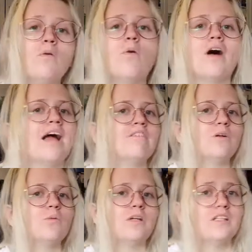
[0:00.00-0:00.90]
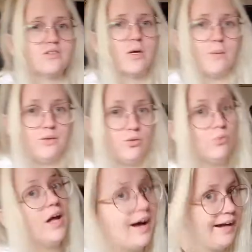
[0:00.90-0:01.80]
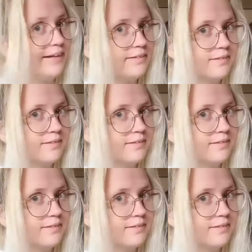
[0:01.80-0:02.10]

or everyone is going to die.